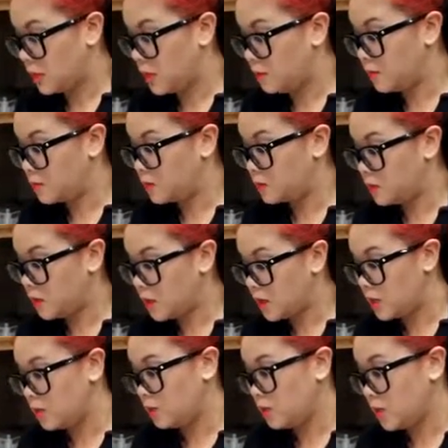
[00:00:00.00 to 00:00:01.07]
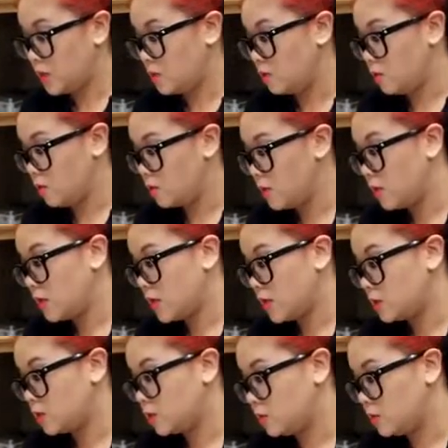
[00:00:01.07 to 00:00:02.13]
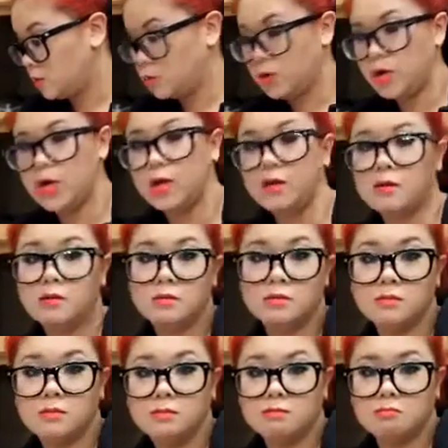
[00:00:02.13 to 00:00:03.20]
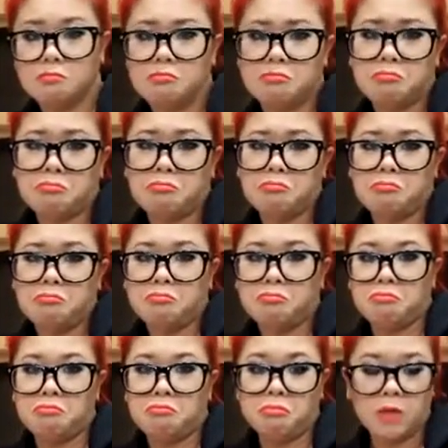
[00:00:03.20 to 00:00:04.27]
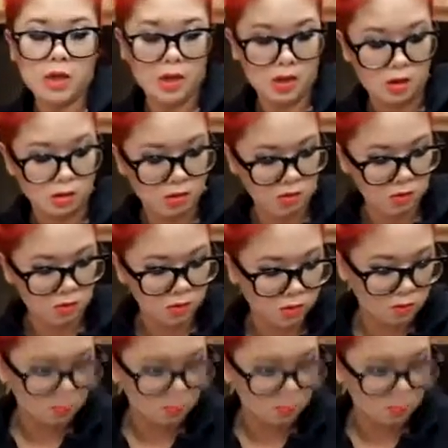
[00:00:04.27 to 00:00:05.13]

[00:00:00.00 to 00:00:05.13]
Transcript: I'm just wondering how you make green bean casserole look pretty. I know.